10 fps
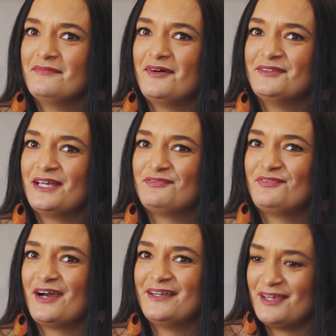on that
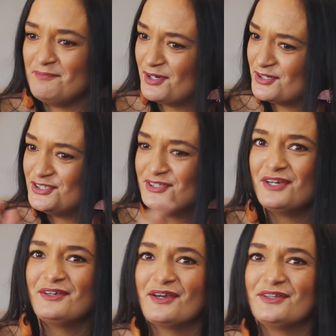Friday because you know
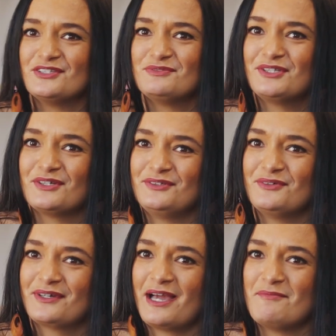you're going to switch on
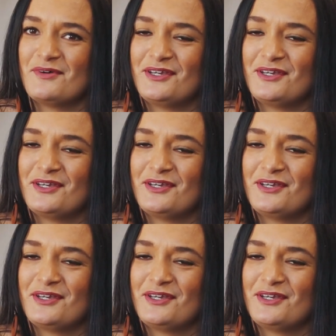your camera,